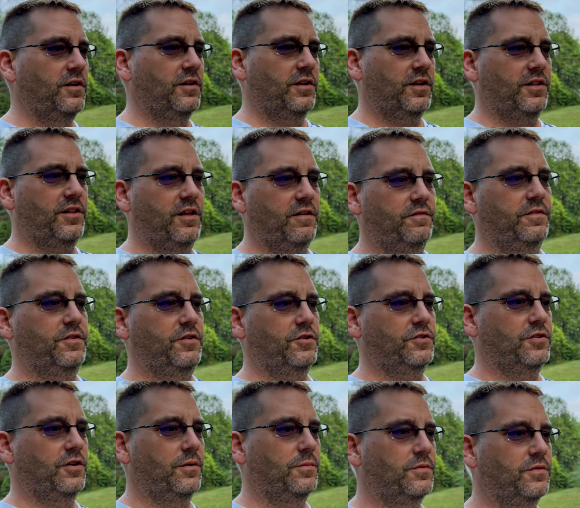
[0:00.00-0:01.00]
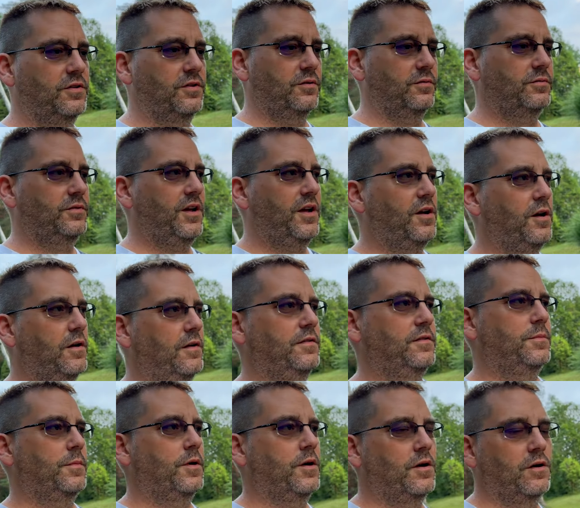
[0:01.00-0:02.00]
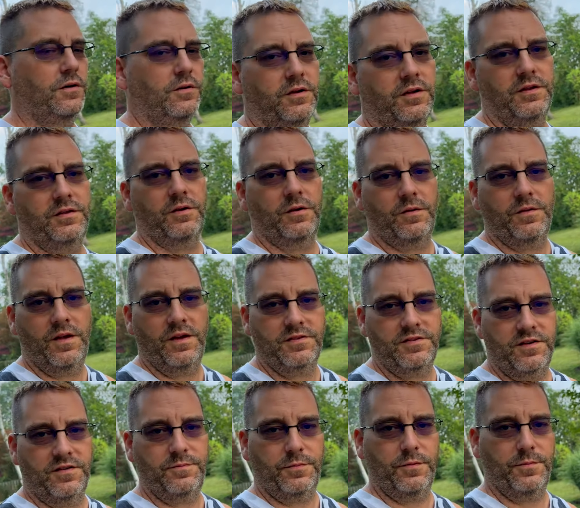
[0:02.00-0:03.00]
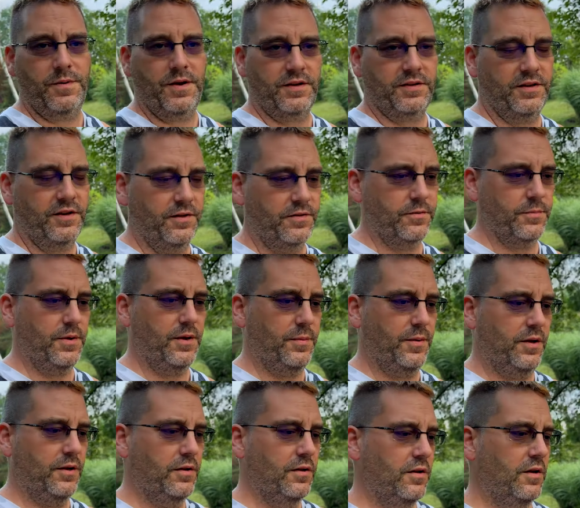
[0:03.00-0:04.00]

get that finished up so day off tomorrow get all that stuff put back together maybe